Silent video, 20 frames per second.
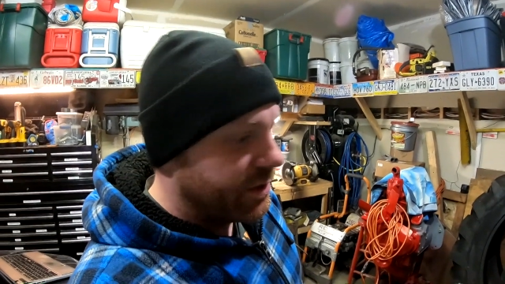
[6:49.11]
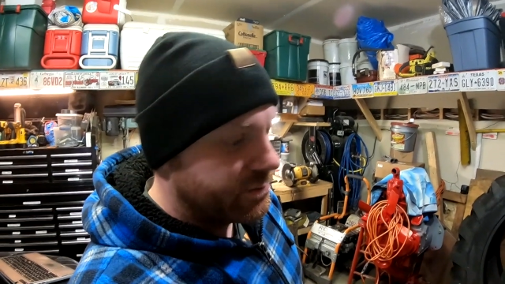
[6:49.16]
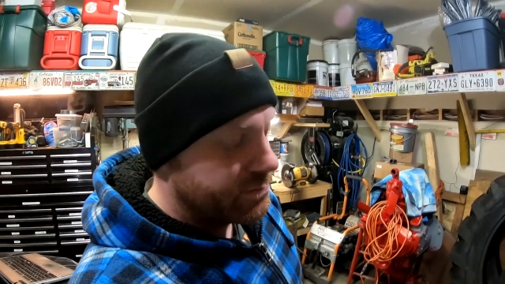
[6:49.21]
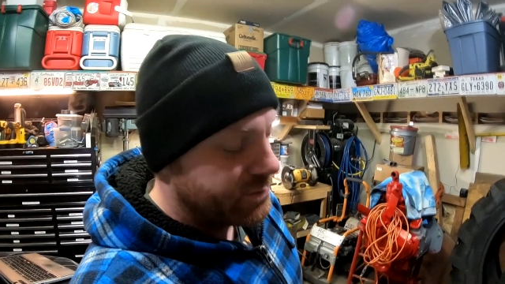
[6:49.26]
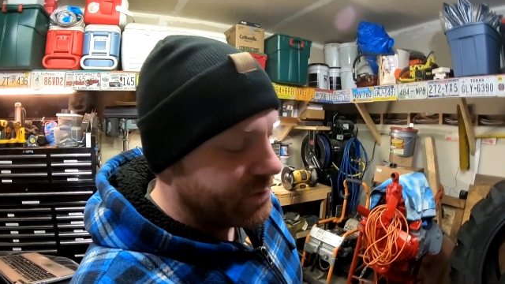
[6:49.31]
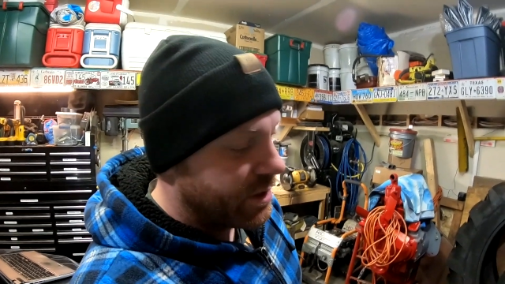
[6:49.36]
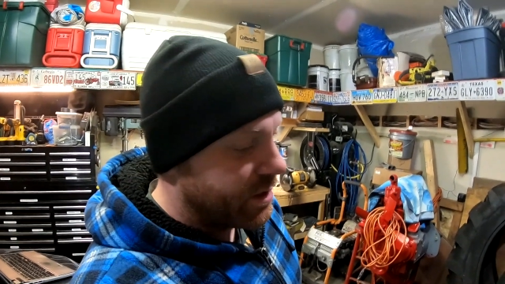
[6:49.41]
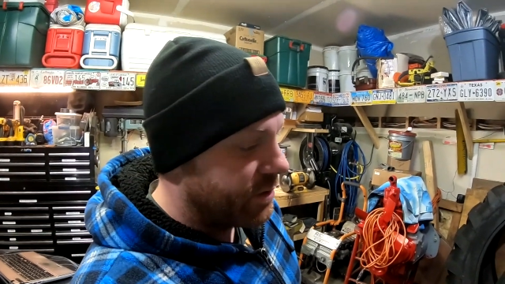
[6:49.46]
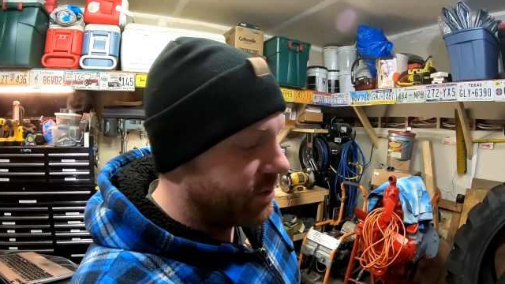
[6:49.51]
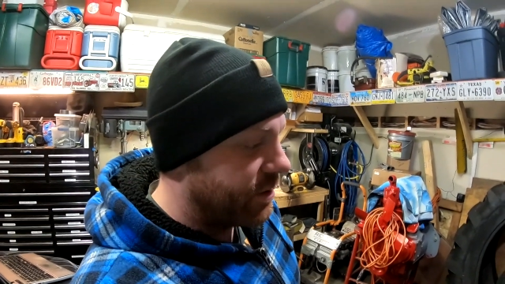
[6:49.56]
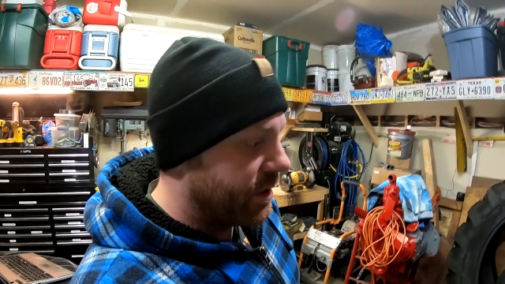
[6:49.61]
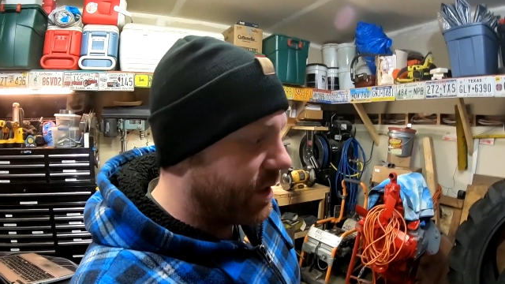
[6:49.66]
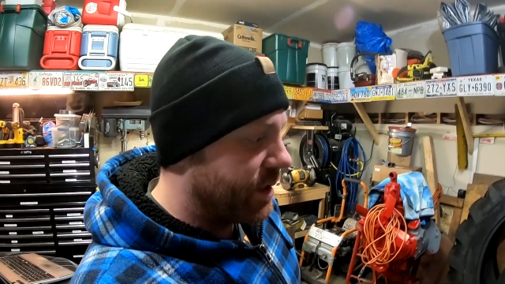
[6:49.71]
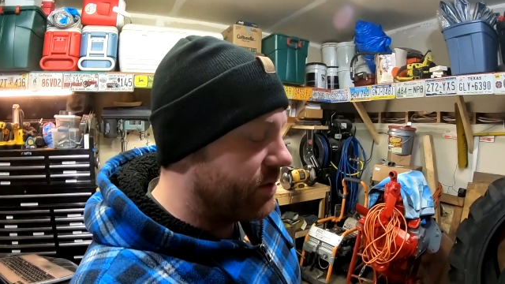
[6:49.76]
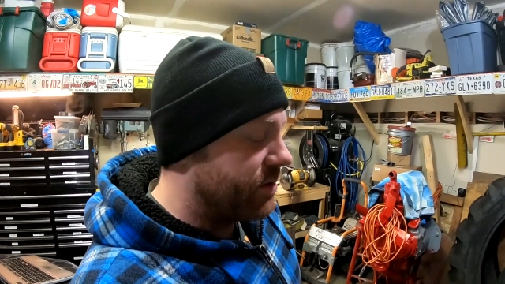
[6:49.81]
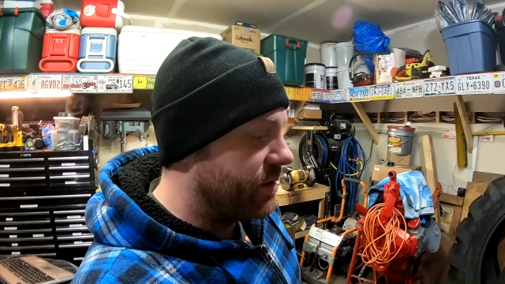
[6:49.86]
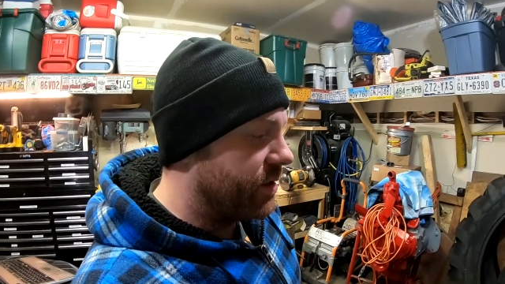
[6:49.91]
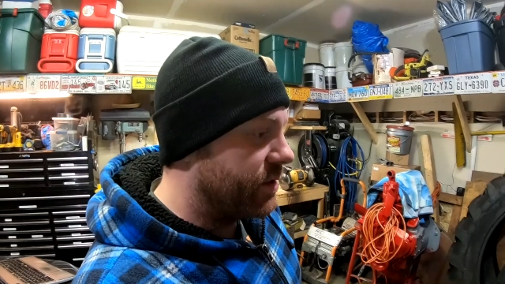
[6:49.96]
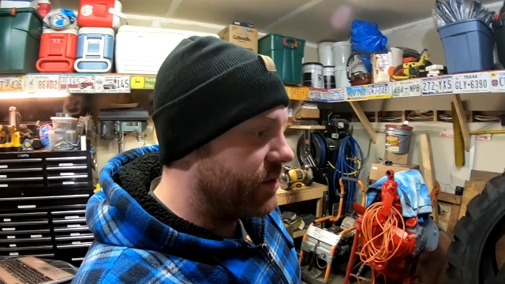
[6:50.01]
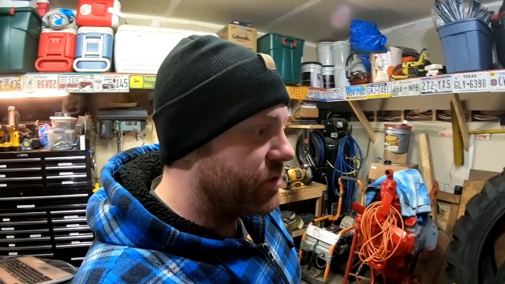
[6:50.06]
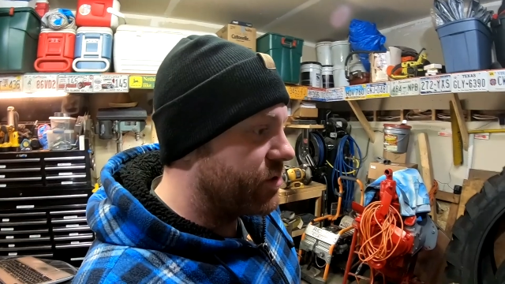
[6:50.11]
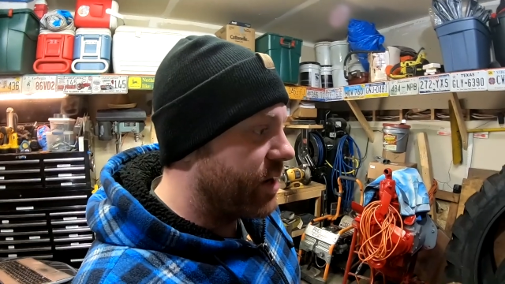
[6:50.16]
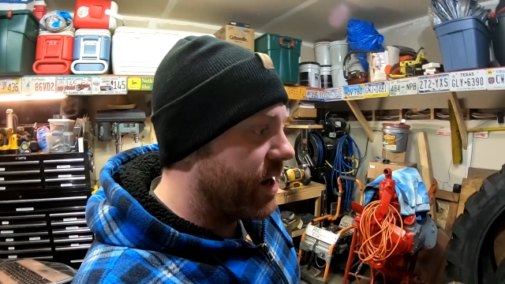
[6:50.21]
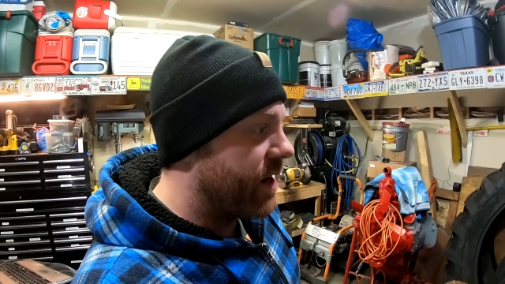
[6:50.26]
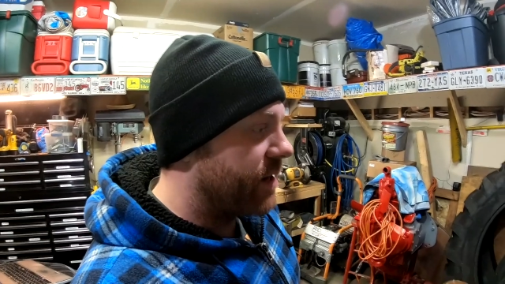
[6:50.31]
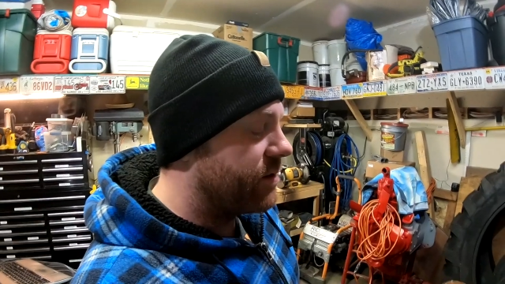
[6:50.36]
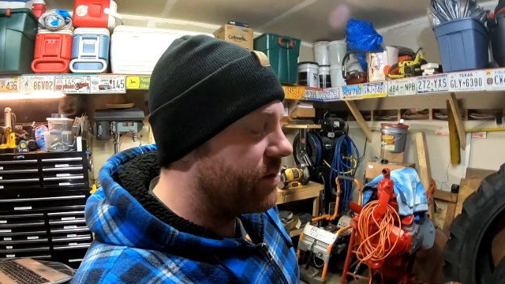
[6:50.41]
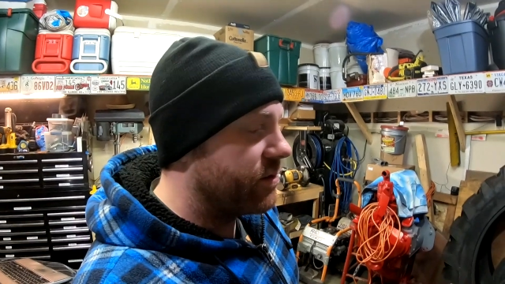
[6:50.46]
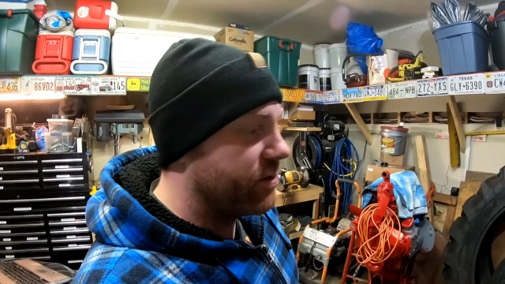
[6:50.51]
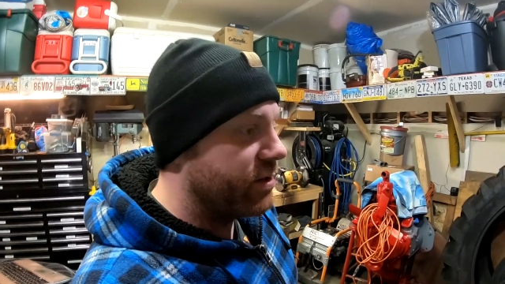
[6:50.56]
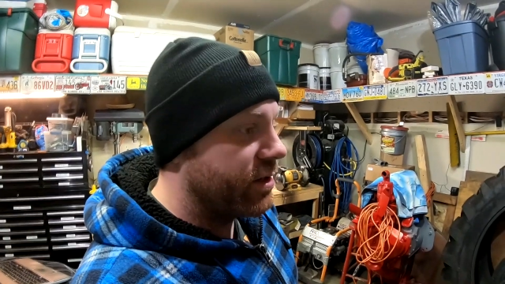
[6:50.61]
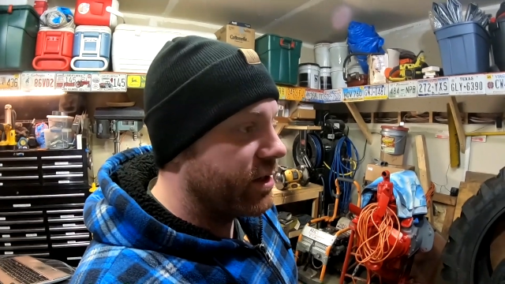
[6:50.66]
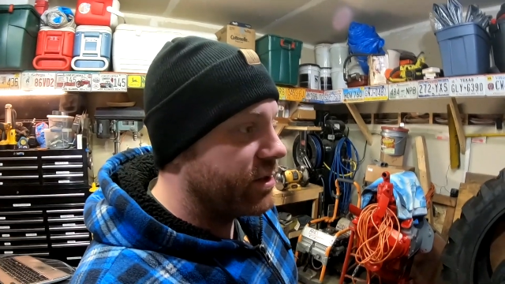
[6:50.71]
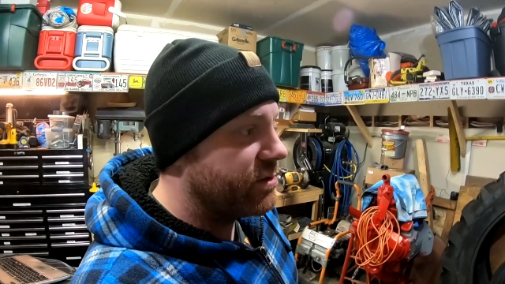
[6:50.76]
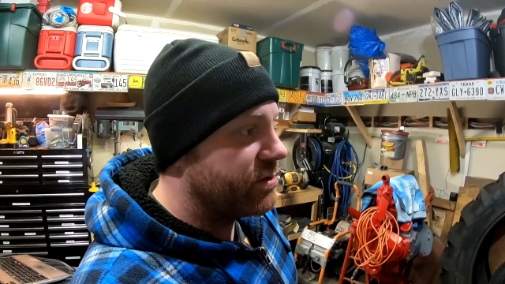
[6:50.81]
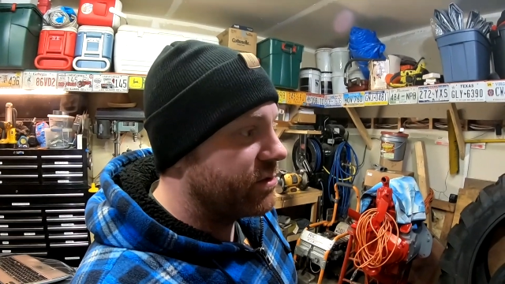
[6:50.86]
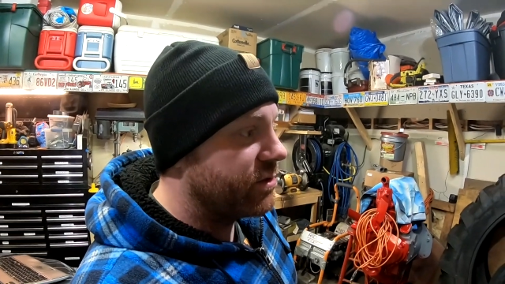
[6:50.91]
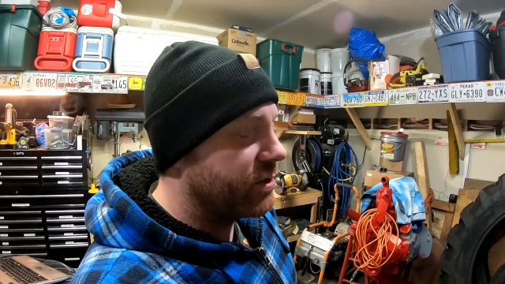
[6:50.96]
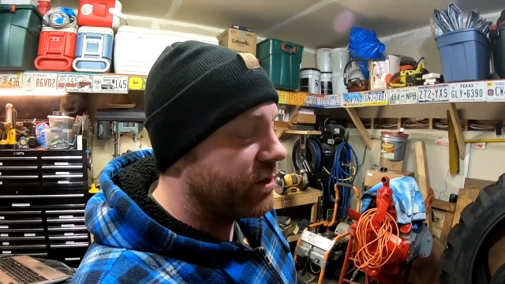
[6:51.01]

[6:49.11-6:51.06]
you know, antique tractor nuts or